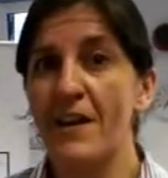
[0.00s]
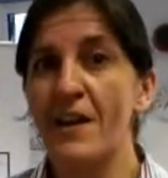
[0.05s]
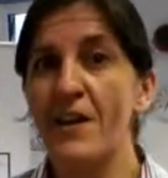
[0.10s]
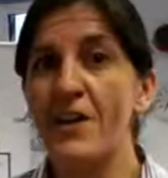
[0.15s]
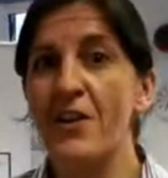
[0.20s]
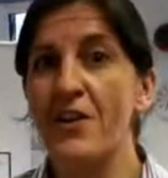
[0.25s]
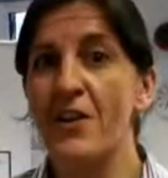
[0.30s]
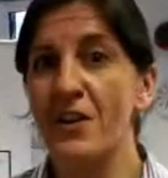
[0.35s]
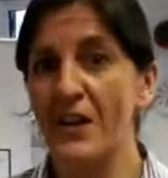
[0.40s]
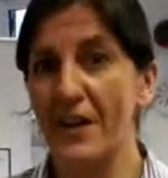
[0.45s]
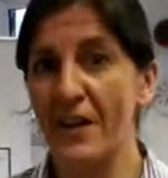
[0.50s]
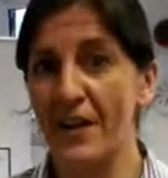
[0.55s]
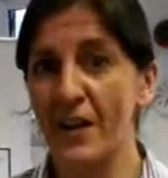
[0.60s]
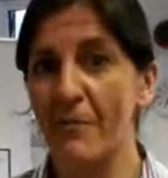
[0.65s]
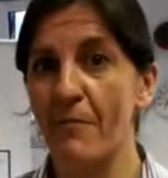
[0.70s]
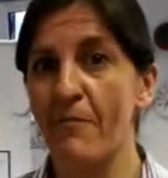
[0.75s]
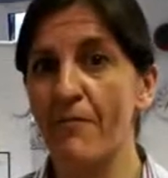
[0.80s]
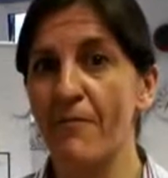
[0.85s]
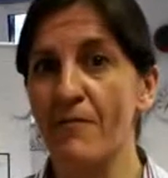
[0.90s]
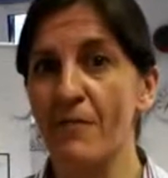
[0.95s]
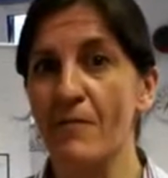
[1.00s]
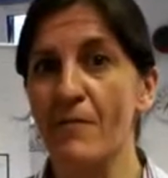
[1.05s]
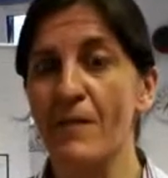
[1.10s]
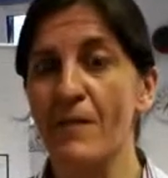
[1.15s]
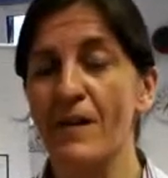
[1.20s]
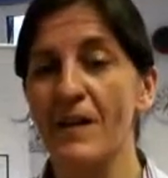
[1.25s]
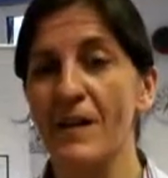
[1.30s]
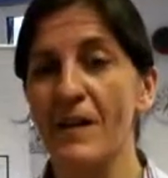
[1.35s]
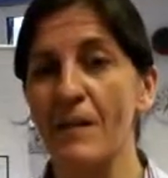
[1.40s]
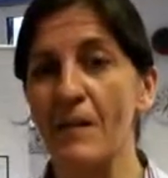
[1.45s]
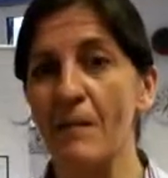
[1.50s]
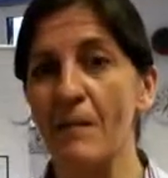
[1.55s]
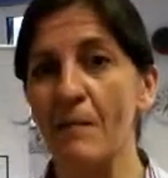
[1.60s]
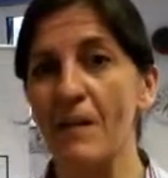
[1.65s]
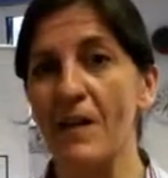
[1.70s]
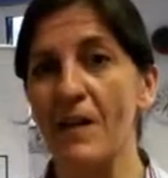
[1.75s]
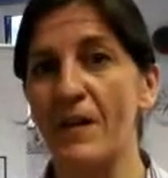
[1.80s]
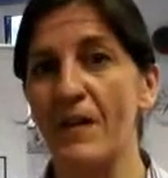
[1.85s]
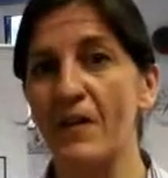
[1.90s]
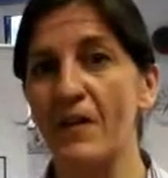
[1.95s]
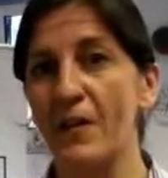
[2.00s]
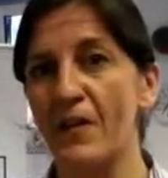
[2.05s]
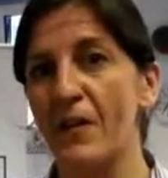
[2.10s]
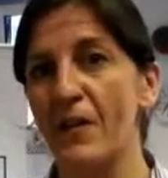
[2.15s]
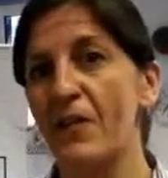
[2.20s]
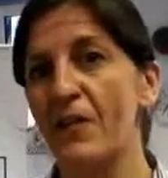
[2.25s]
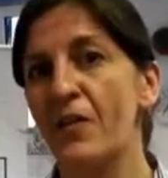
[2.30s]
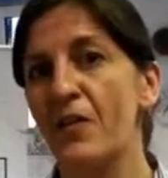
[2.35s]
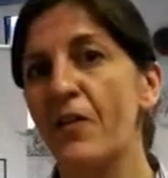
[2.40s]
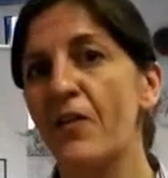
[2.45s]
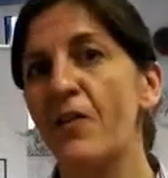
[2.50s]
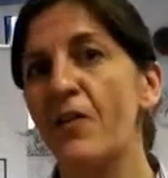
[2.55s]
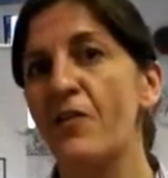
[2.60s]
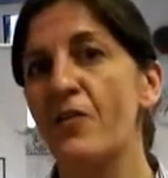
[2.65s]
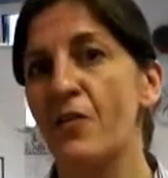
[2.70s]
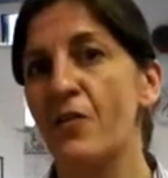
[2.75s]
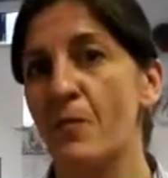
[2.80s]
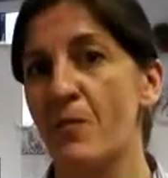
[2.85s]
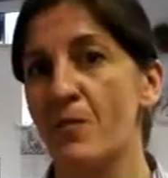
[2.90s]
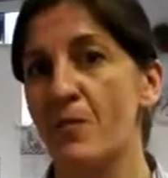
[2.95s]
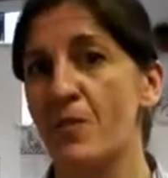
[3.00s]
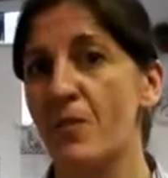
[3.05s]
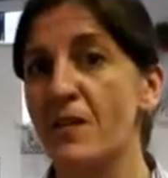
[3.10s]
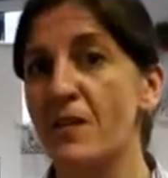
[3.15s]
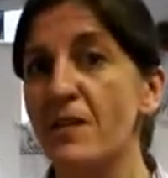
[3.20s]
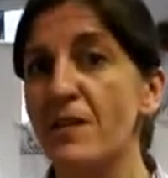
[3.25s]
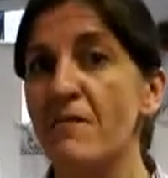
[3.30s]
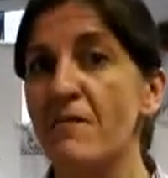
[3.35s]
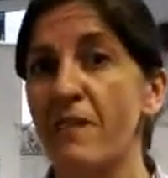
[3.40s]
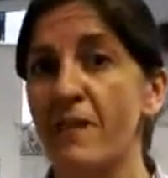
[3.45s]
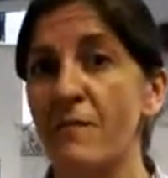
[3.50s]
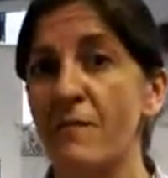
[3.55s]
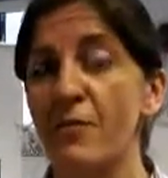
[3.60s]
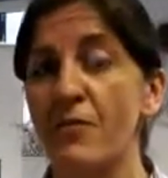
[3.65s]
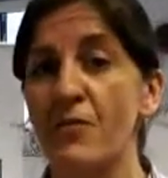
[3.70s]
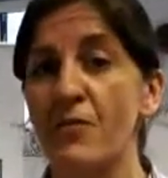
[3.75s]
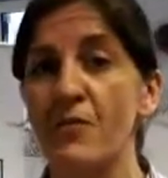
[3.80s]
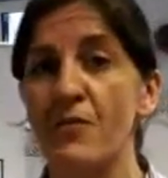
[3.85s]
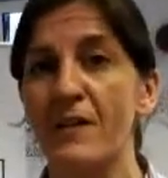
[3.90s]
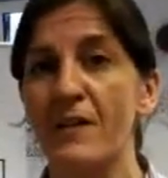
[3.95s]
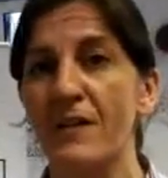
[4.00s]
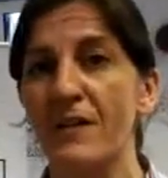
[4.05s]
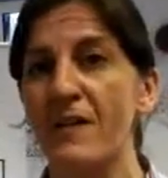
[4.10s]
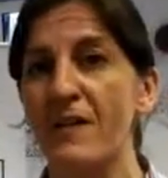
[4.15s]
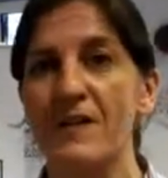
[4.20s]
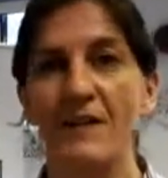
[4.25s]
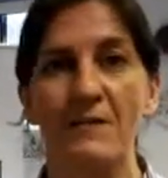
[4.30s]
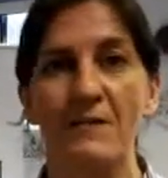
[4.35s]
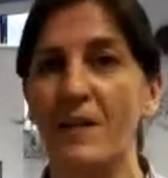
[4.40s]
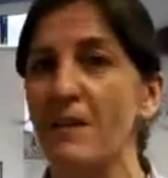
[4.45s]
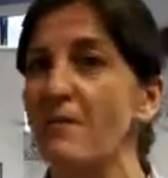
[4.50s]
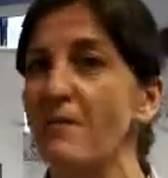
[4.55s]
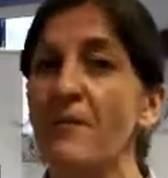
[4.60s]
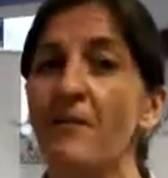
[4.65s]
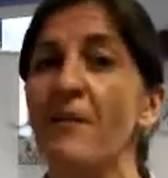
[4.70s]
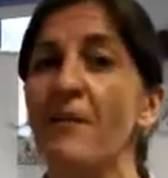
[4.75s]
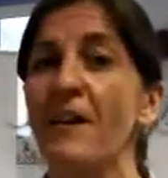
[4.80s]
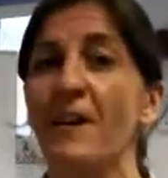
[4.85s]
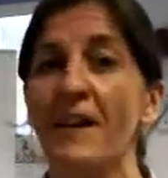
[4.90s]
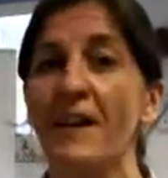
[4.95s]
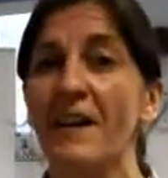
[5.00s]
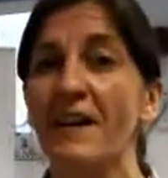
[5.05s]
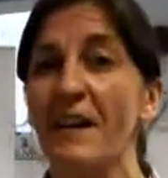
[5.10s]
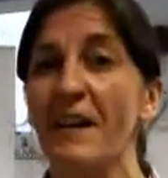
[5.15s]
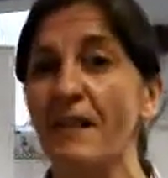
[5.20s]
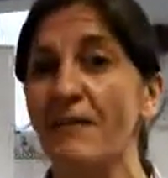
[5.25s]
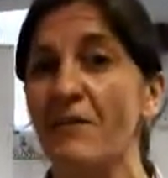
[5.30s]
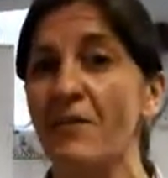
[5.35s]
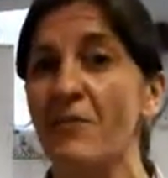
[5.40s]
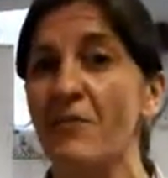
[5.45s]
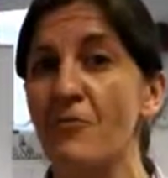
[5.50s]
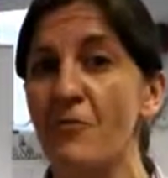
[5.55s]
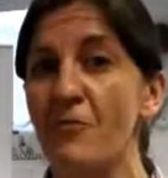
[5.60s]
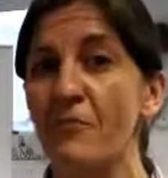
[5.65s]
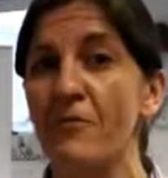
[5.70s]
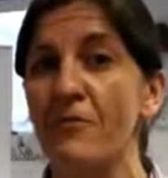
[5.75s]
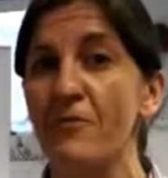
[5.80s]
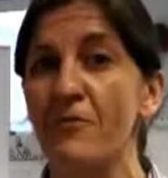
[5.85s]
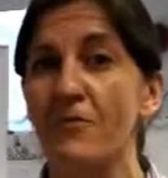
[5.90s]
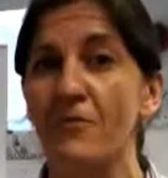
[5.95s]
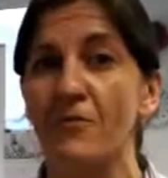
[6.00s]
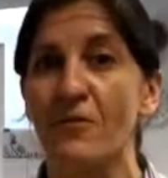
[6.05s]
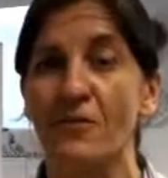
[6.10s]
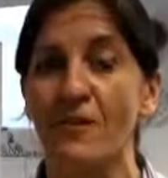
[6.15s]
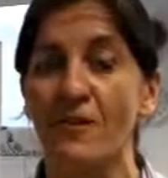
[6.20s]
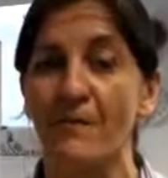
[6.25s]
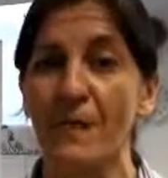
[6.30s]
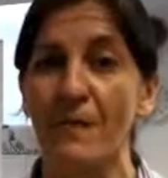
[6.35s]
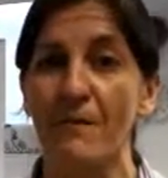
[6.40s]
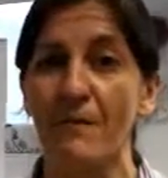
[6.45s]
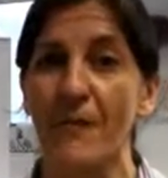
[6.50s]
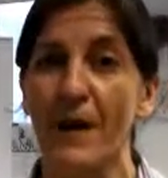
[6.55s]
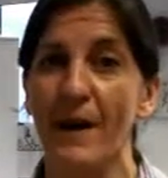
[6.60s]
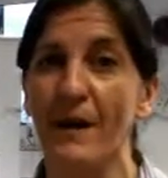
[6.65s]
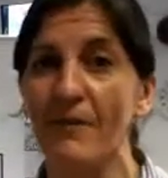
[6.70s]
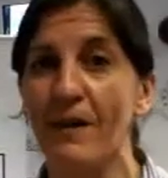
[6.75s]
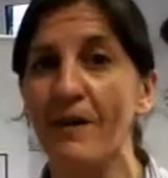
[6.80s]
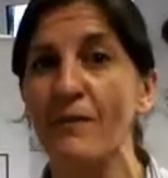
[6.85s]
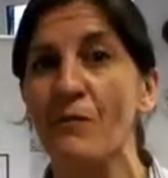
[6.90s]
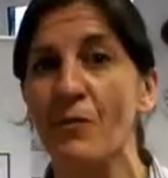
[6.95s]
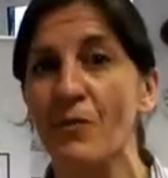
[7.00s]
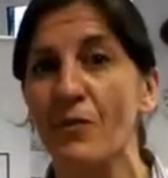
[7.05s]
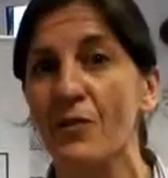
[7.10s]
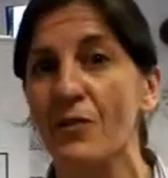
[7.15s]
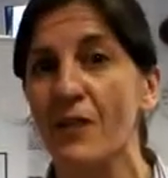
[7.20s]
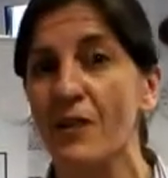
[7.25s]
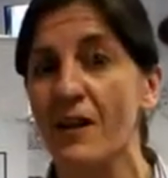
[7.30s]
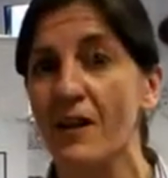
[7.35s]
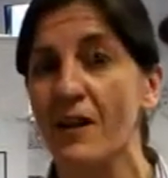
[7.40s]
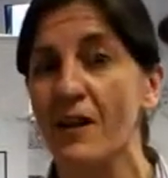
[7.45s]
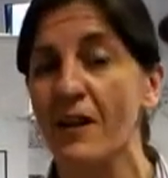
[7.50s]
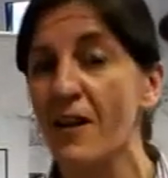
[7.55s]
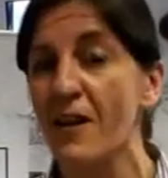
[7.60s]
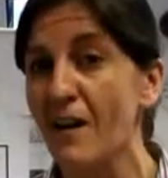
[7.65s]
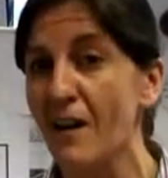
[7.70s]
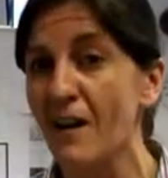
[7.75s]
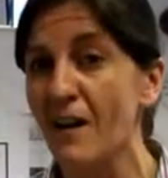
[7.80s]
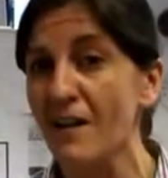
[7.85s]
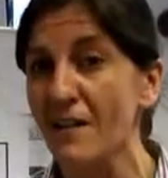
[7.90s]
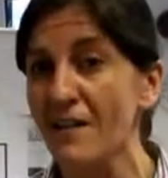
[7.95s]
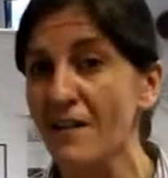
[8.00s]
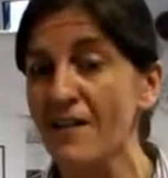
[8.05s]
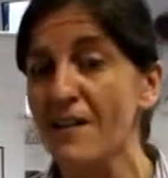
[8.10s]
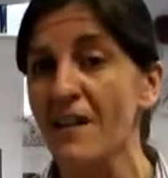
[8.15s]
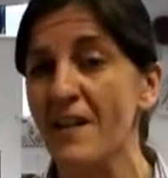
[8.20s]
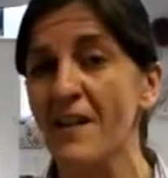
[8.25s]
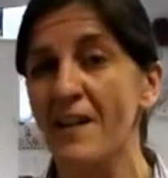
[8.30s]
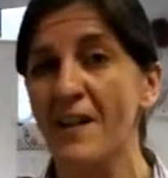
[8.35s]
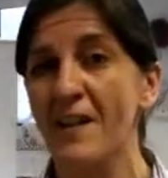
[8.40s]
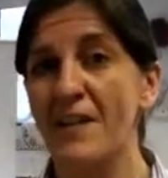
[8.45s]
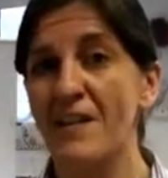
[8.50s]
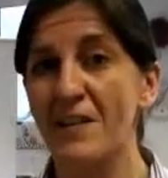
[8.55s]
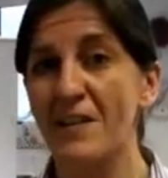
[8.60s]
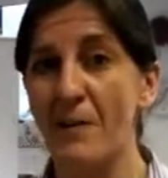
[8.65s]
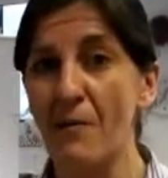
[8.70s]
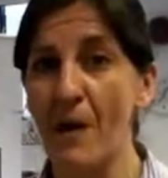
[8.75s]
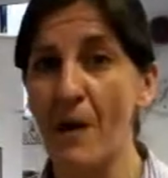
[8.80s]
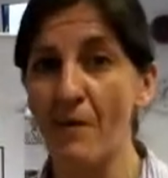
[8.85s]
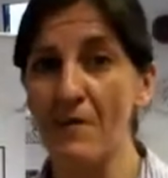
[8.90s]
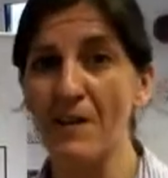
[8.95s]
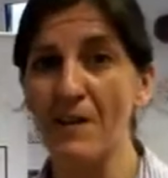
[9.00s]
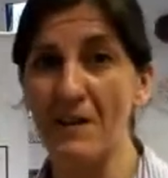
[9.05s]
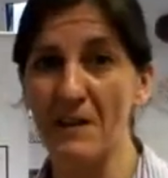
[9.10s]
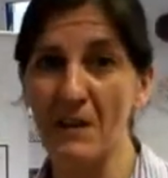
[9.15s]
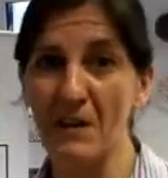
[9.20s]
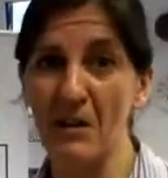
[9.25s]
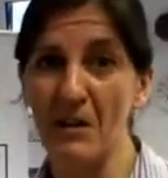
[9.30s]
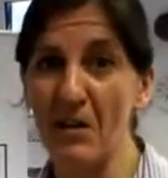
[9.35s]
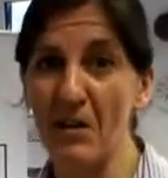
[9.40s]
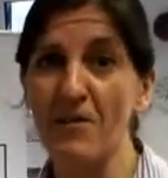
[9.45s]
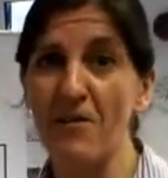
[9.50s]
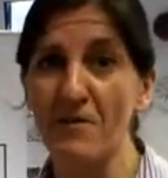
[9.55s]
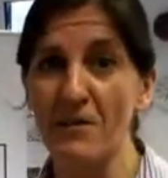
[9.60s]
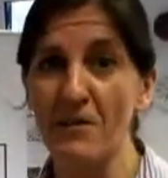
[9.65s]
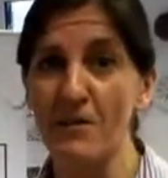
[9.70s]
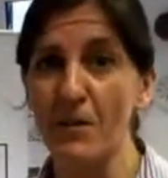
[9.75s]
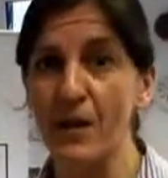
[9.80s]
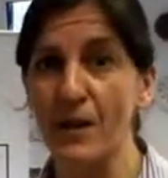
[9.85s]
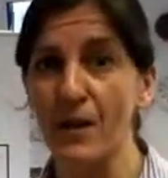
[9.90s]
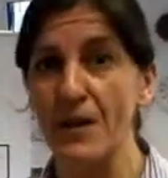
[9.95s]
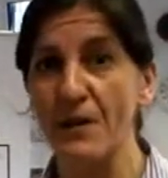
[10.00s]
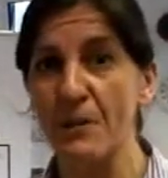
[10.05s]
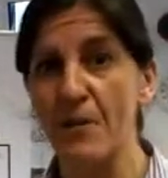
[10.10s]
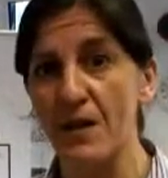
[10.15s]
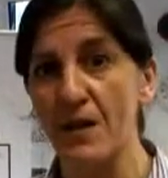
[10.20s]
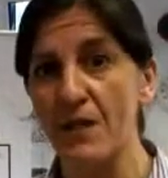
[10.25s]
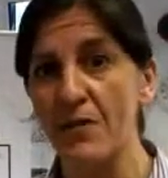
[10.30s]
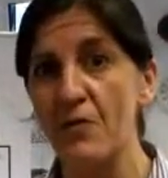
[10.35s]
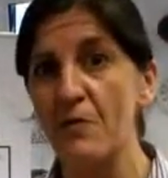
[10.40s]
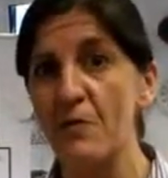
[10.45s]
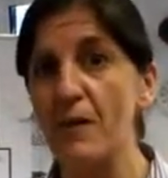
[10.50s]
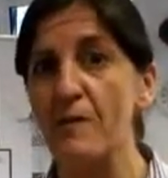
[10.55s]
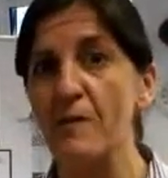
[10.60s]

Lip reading: initially come from, and so there's huge opportunity to develop your drawing there. It doesn't matter if you haven't drawn before. My background was art, so I was in a confident place, but I saw